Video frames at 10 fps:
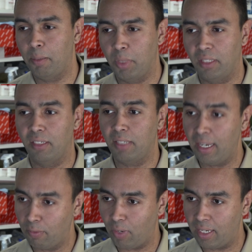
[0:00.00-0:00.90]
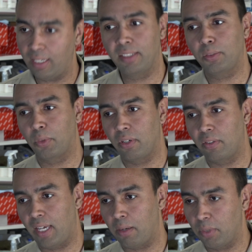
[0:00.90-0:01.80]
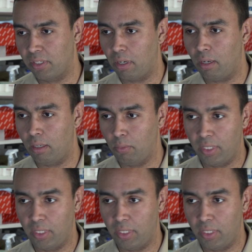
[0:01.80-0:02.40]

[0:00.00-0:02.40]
But the exciting findings were that we saw a